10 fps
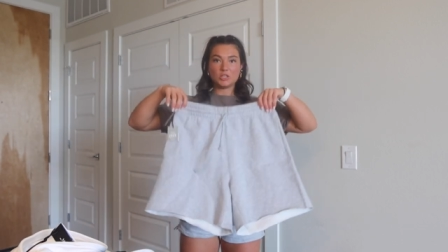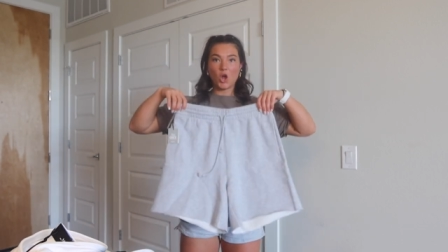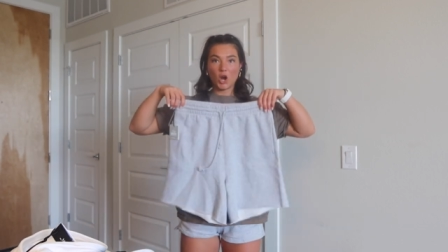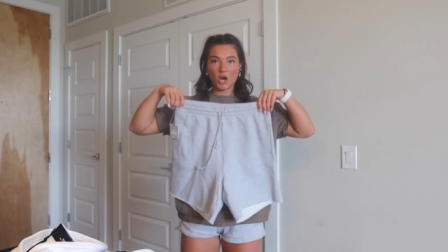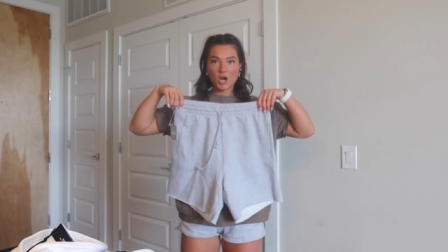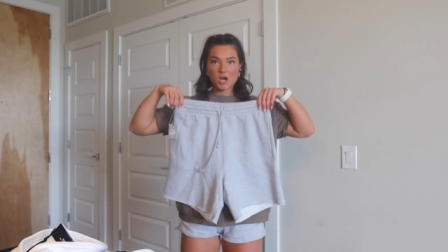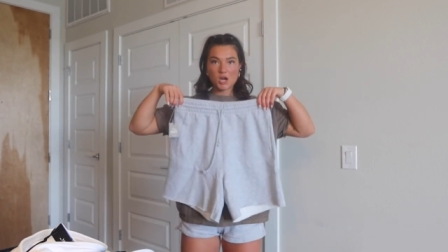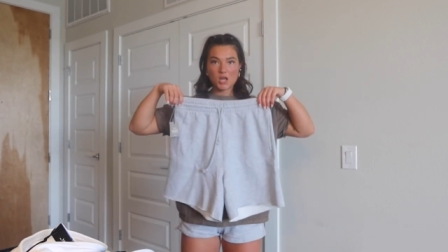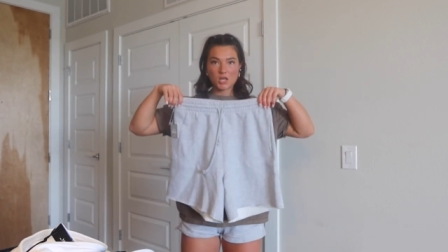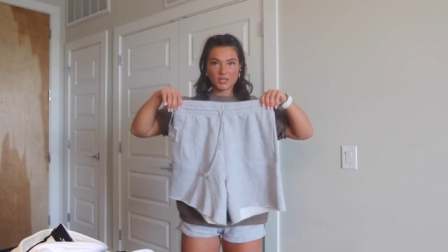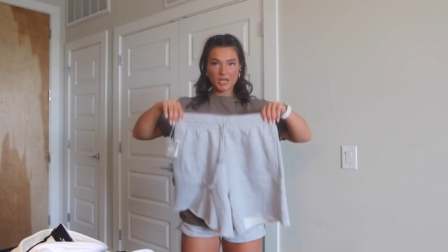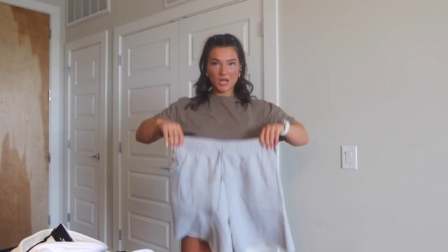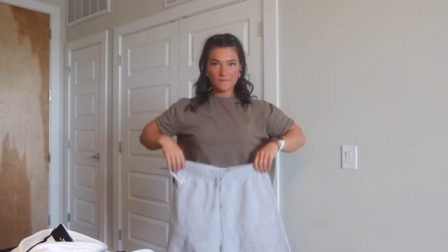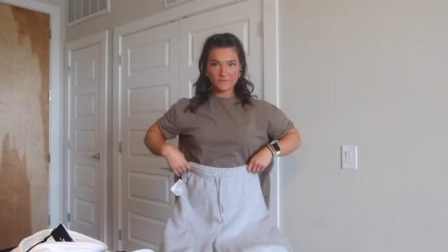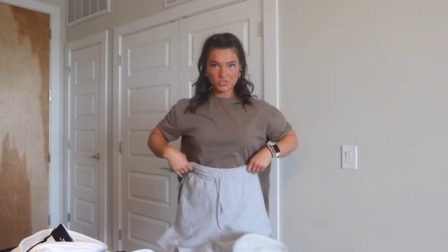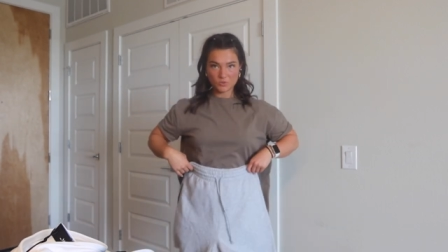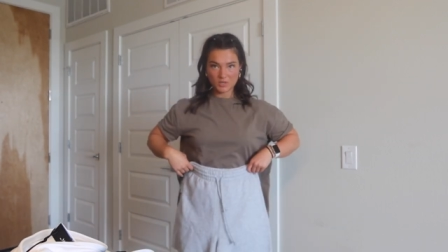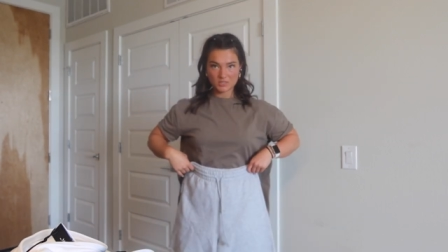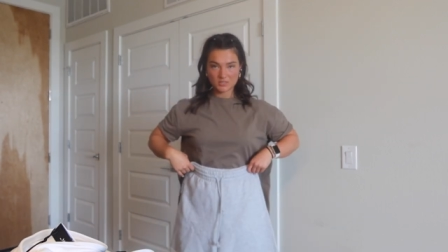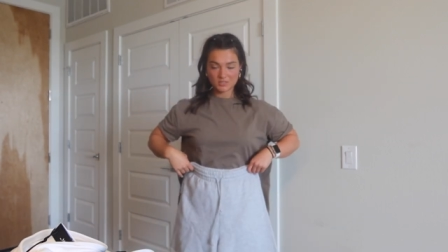longer, like comfy
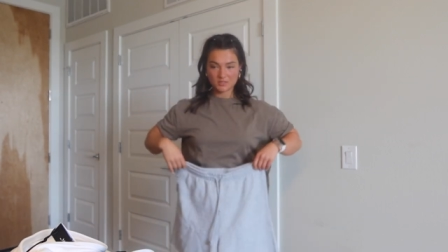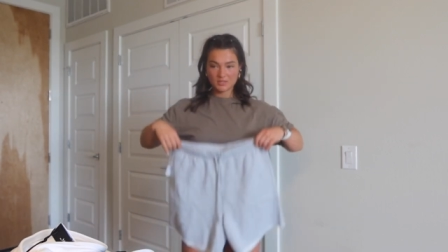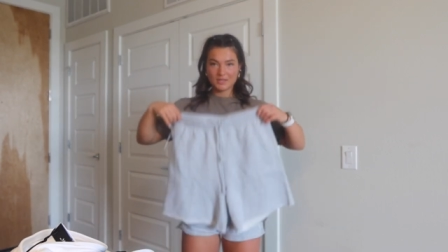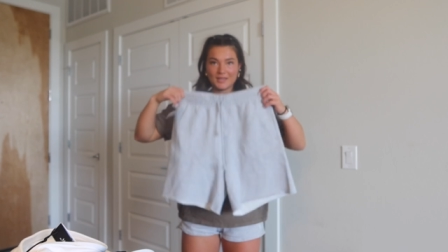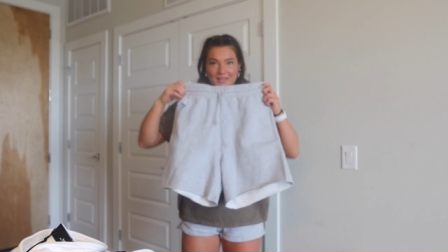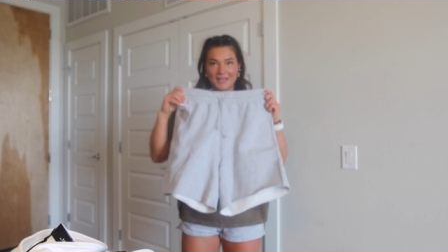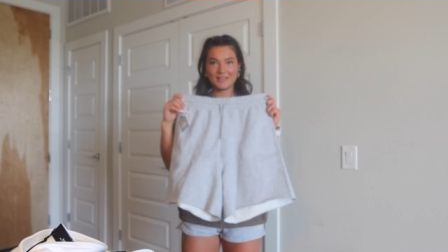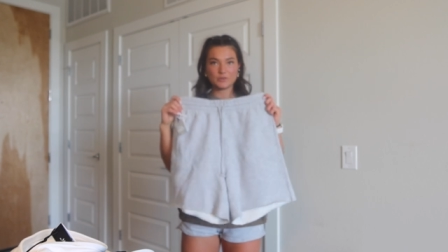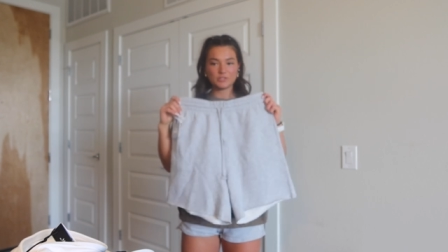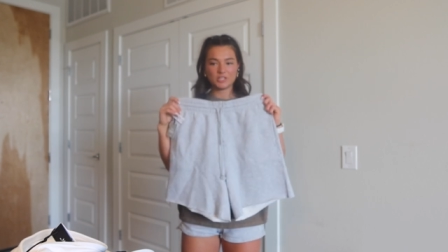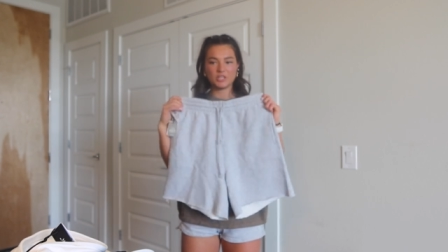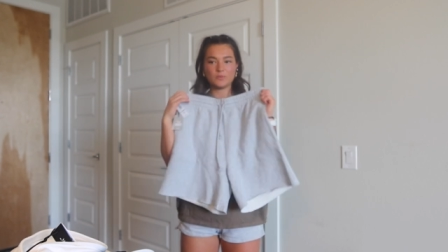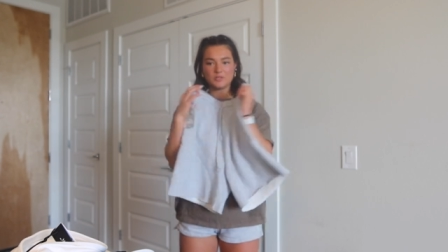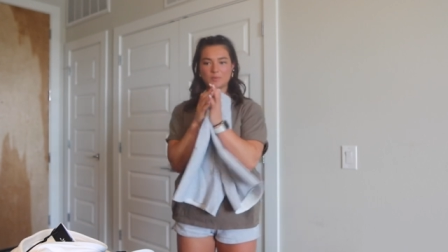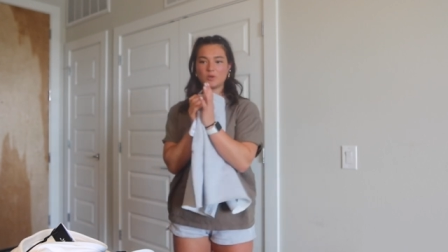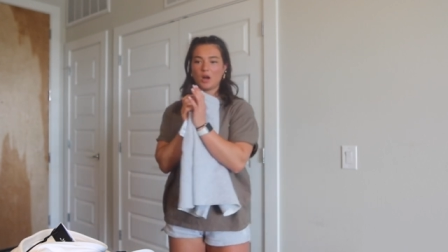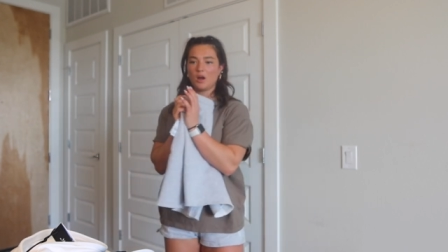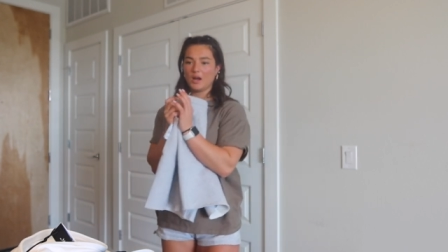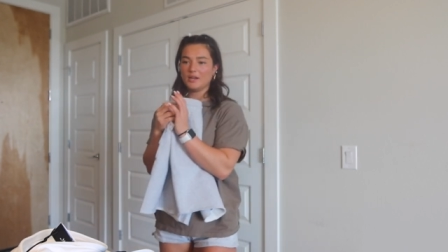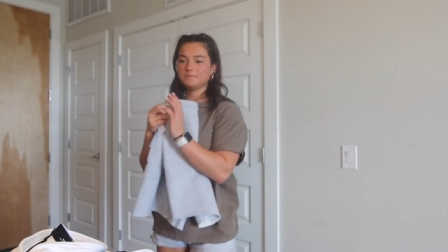shorts. And they're really cute with the bra
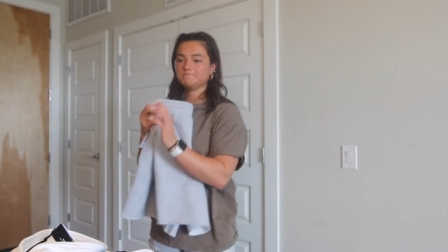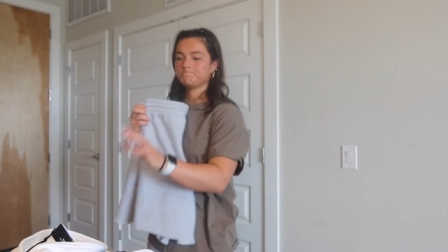on.